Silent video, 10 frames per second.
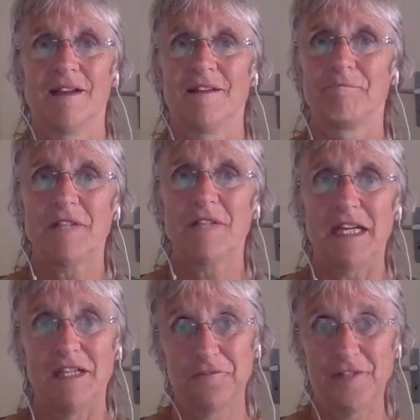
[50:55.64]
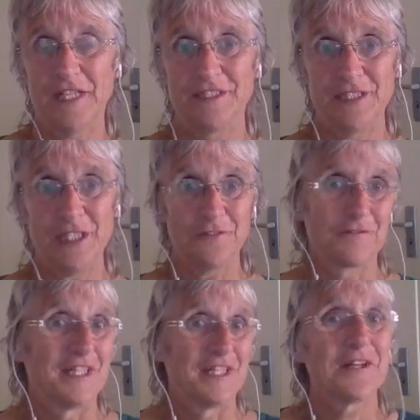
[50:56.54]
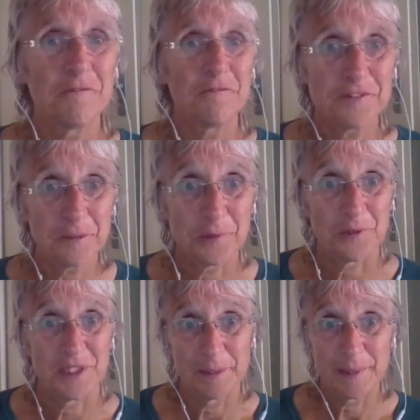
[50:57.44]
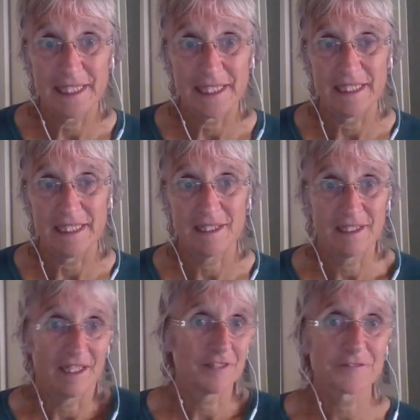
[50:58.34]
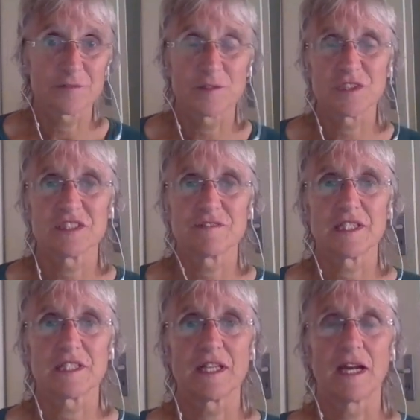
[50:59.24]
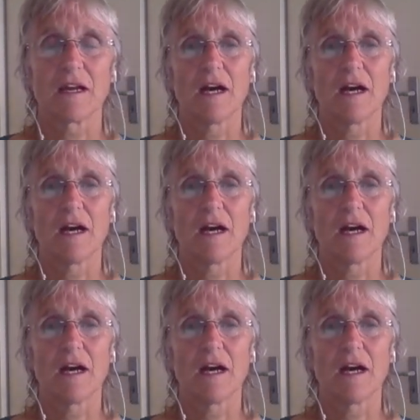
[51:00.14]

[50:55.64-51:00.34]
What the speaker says: it felt not very comfortable in the beginning. And afterwards it felt like, oh,